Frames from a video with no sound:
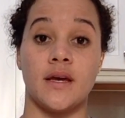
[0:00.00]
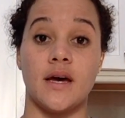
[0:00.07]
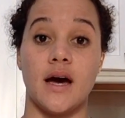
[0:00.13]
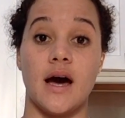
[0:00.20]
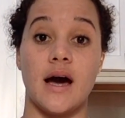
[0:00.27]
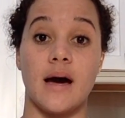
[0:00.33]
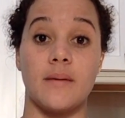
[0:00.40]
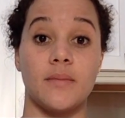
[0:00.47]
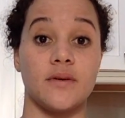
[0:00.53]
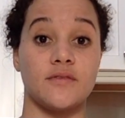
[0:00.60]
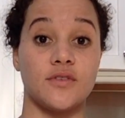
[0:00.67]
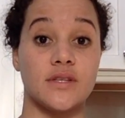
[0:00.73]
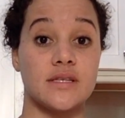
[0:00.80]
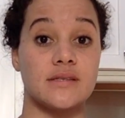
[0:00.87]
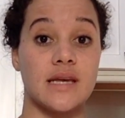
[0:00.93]

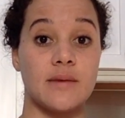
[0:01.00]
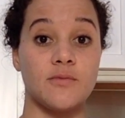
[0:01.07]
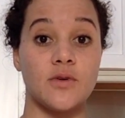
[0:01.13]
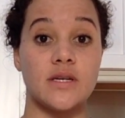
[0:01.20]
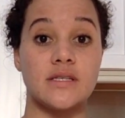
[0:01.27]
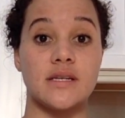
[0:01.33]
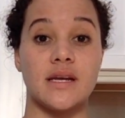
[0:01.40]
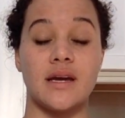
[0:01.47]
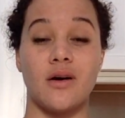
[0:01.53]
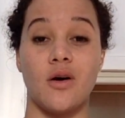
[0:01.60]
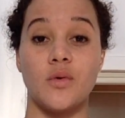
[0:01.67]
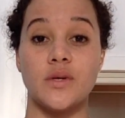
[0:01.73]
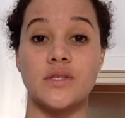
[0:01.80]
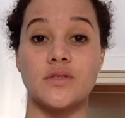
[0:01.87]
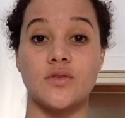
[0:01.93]
For the same reason, I
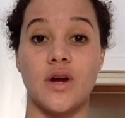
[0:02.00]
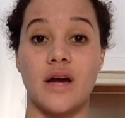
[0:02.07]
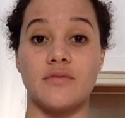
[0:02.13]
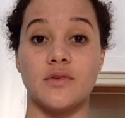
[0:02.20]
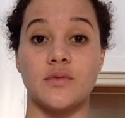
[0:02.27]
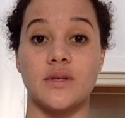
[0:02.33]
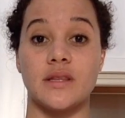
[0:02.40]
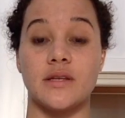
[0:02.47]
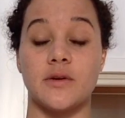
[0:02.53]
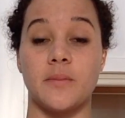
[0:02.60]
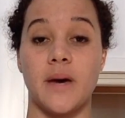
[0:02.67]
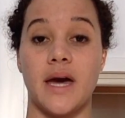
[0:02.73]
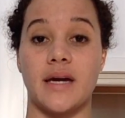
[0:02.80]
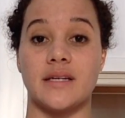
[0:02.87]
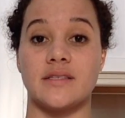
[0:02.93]
always travel with little
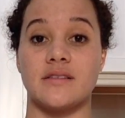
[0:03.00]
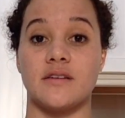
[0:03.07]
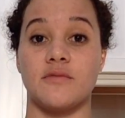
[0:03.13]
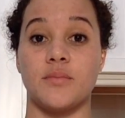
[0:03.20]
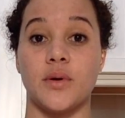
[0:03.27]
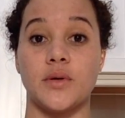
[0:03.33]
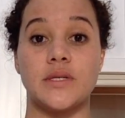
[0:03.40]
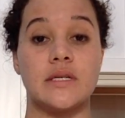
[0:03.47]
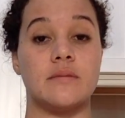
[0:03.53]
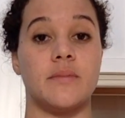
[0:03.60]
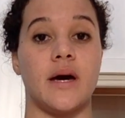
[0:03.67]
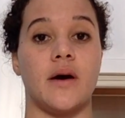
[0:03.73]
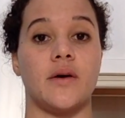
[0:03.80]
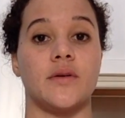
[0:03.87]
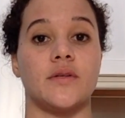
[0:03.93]
packets of protein
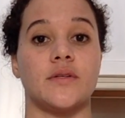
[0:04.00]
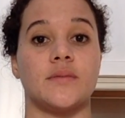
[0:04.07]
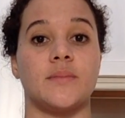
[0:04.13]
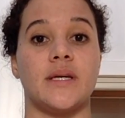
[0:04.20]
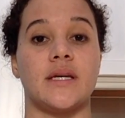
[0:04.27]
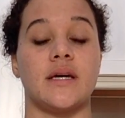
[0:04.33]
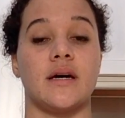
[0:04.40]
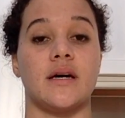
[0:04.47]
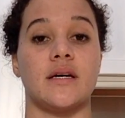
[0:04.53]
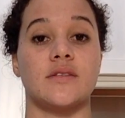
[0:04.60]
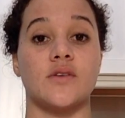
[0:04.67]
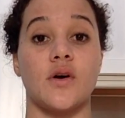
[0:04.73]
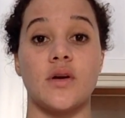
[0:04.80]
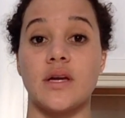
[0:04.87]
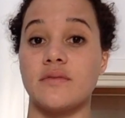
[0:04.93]
powder because
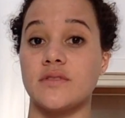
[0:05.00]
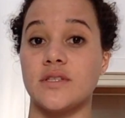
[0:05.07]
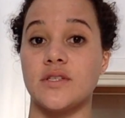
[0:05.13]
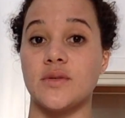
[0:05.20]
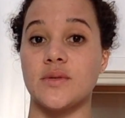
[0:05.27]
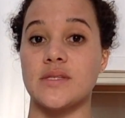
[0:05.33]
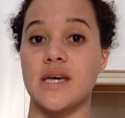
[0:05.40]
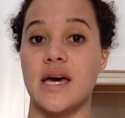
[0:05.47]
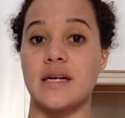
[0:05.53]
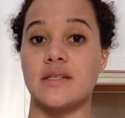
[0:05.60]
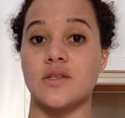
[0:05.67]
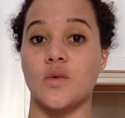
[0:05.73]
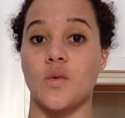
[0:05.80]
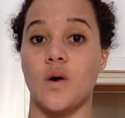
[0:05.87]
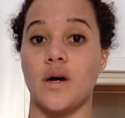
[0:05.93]
all you have to do is add it
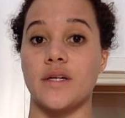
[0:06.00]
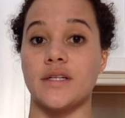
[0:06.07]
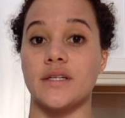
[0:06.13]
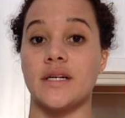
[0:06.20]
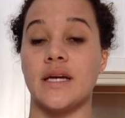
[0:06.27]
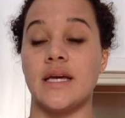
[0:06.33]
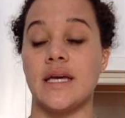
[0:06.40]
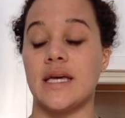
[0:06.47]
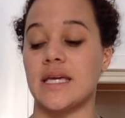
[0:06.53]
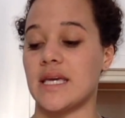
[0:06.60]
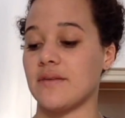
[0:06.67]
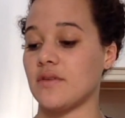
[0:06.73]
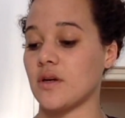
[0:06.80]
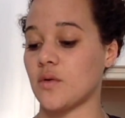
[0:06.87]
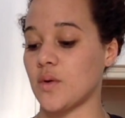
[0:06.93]
to water,
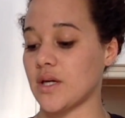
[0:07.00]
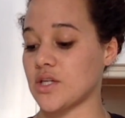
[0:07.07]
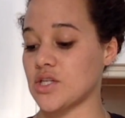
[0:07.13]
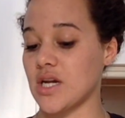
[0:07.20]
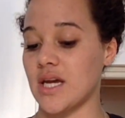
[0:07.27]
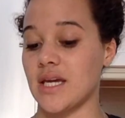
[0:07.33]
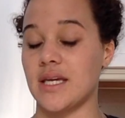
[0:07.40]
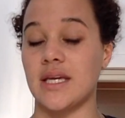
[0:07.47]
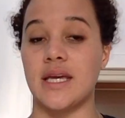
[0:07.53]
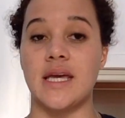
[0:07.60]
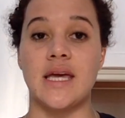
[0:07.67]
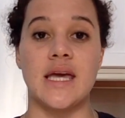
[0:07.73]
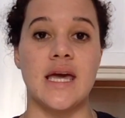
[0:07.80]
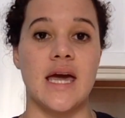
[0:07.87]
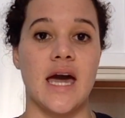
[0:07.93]
give it a quick shake.
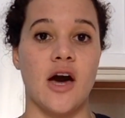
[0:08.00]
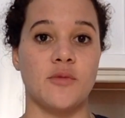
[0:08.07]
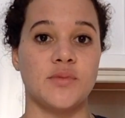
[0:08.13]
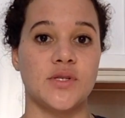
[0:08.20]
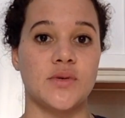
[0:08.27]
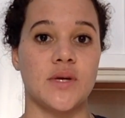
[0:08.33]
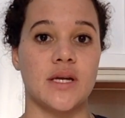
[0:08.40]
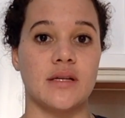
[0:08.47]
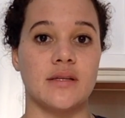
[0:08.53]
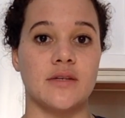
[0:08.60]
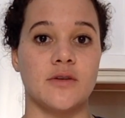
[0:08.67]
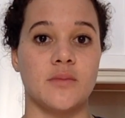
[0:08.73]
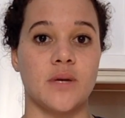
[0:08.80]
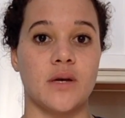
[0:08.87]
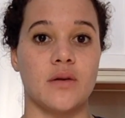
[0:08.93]
It helps you get a
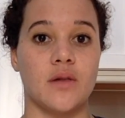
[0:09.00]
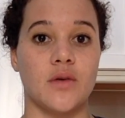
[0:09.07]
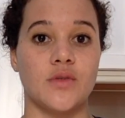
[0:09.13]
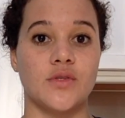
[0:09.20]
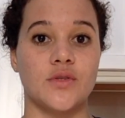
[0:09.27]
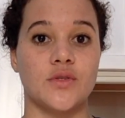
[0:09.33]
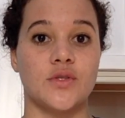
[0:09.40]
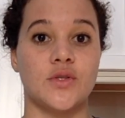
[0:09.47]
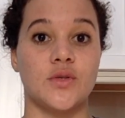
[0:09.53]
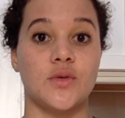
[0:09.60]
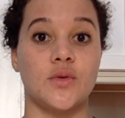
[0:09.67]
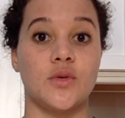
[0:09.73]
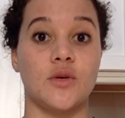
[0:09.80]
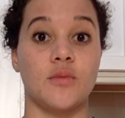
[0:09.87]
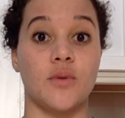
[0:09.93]
little bit closer to
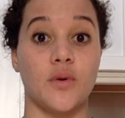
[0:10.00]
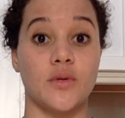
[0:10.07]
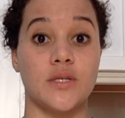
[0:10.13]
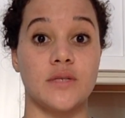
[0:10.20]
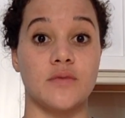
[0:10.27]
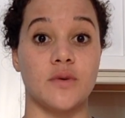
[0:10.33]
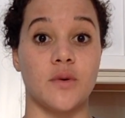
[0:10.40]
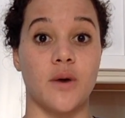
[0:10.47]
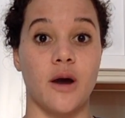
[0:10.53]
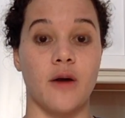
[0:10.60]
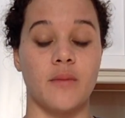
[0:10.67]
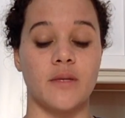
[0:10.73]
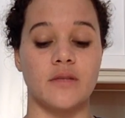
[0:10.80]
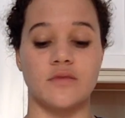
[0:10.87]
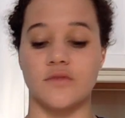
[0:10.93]
your protein
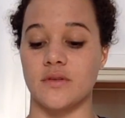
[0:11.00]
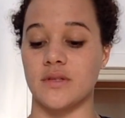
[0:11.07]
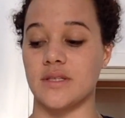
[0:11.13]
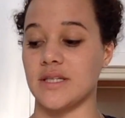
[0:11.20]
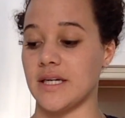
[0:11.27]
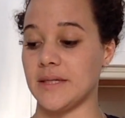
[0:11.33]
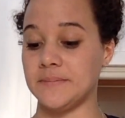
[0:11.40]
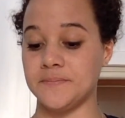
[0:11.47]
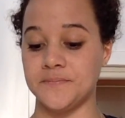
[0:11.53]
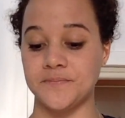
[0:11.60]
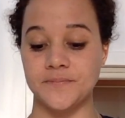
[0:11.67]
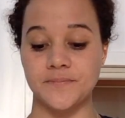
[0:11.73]
requirements for the day.